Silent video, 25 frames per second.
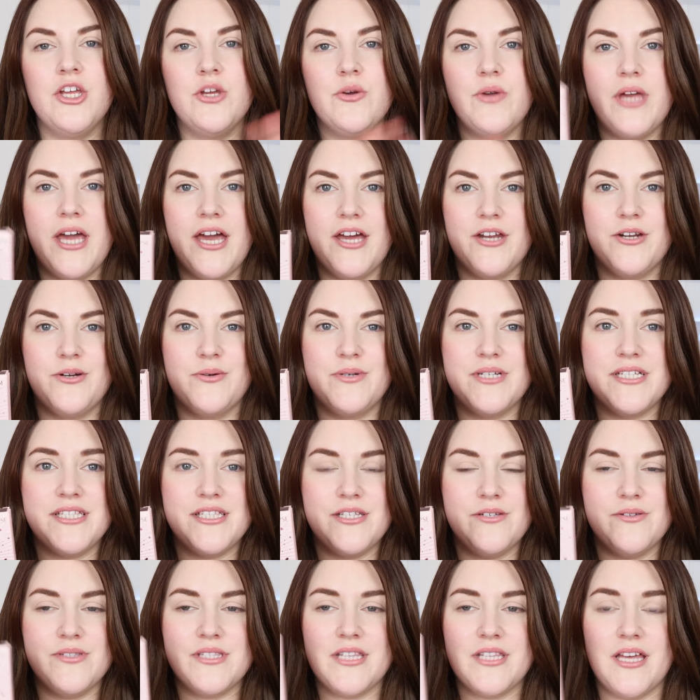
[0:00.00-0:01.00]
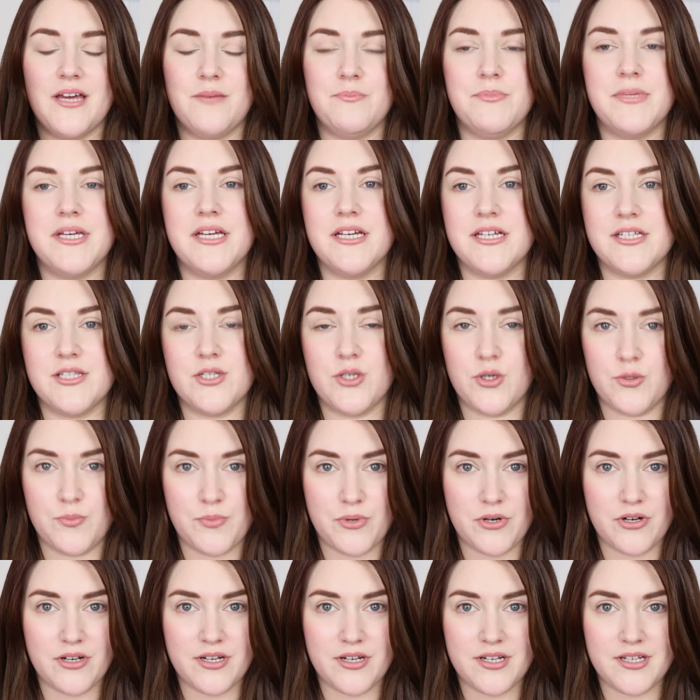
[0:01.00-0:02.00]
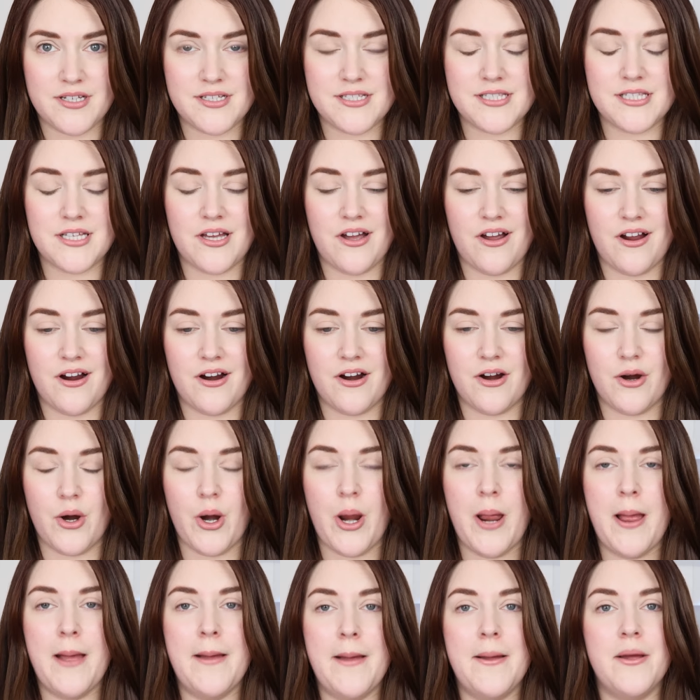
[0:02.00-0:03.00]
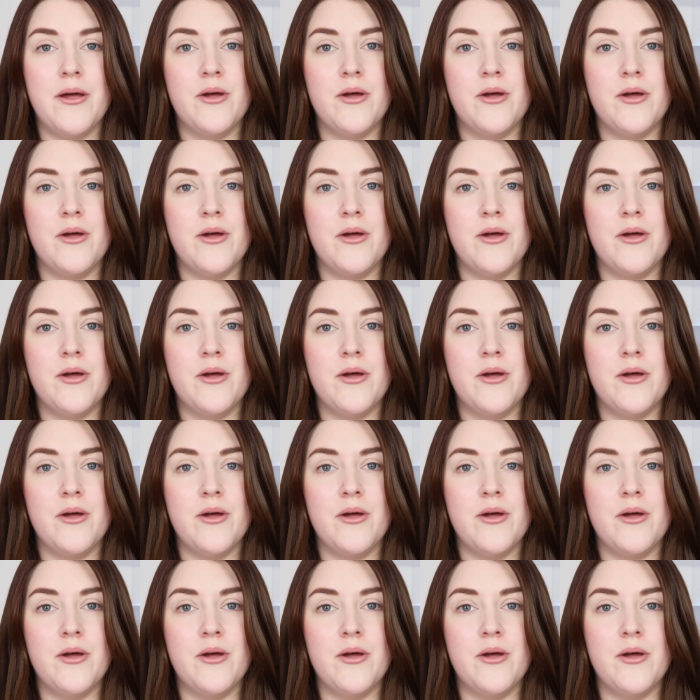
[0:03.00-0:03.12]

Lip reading: You can always use that because her products are